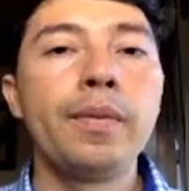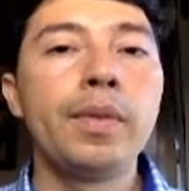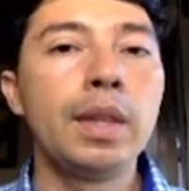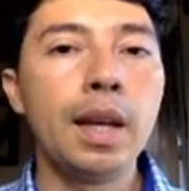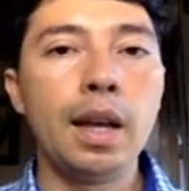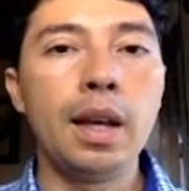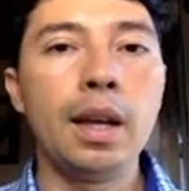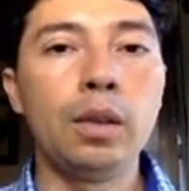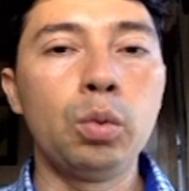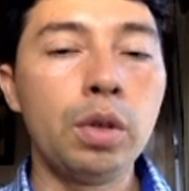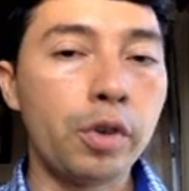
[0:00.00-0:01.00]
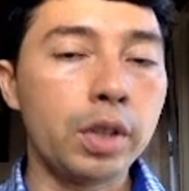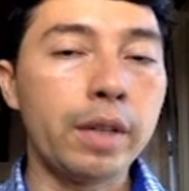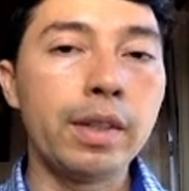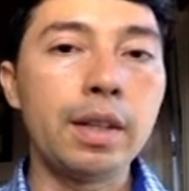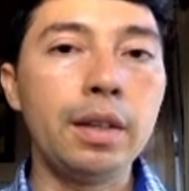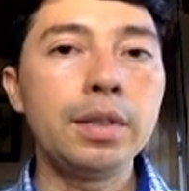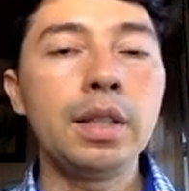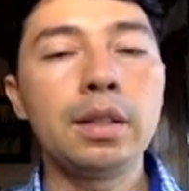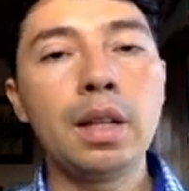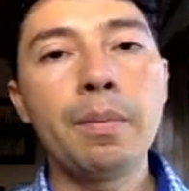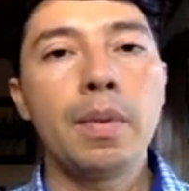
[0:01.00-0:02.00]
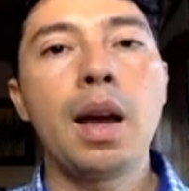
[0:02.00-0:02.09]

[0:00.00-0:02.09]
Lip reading: the 24/7 sales system,